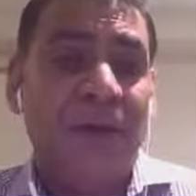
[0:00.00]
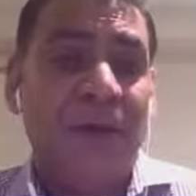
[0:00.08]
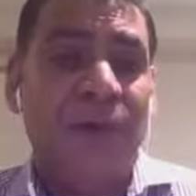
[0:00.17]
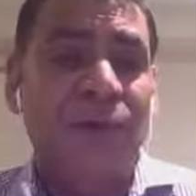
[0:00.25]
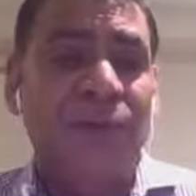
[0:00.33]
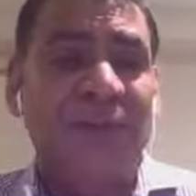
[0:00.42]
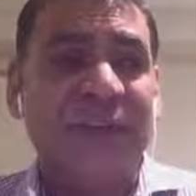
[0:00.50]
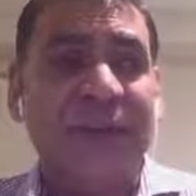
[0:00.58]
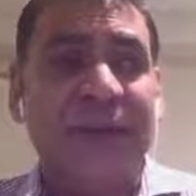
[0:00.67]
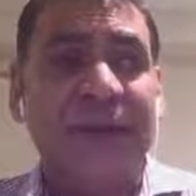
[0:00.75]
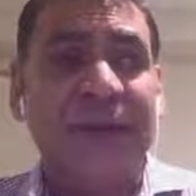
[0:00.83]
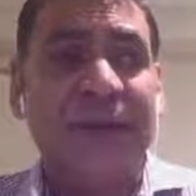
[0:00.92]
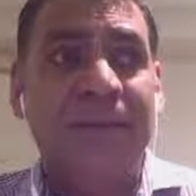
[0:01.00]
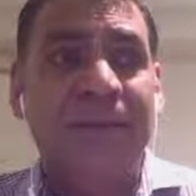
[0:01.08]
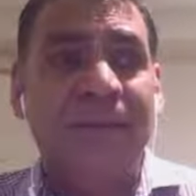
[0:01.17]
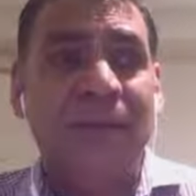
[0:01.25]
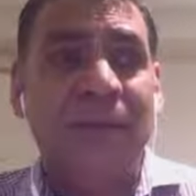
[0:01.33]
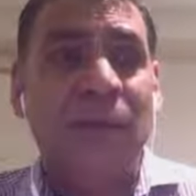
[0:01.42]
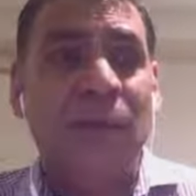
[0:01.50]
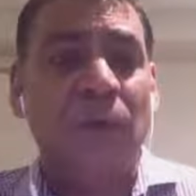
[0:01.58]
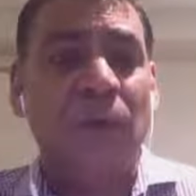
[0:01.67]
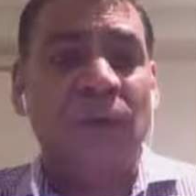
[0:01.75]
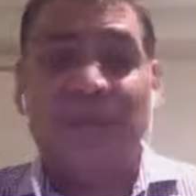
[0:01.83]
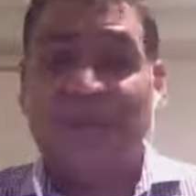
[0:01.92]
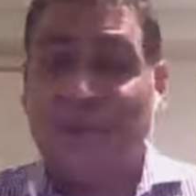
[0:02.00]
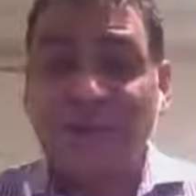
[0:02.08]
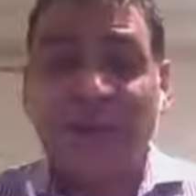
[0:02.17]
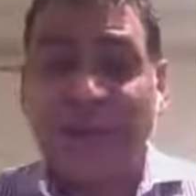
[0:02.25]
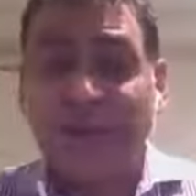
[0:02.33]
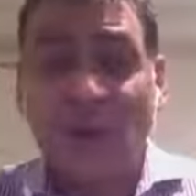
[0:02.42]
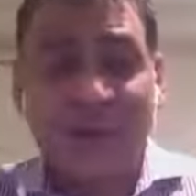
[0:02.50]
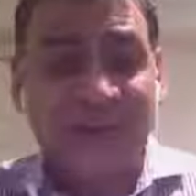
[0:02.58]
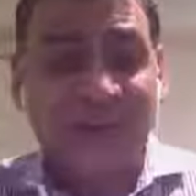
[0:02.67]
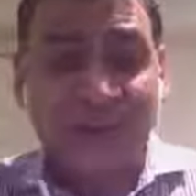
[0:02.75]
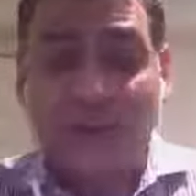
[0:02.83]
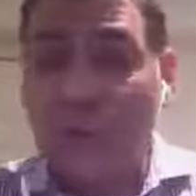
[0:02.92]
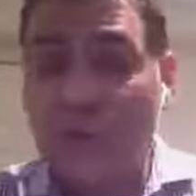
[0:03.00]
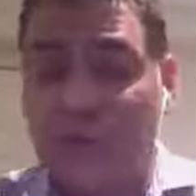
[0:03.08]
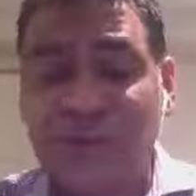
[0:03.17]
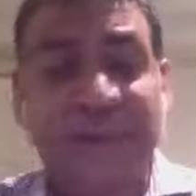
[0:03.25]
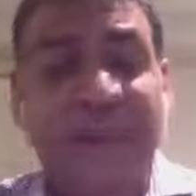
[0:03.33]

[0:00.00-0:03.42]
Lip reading: Using some of the diagnostic tools that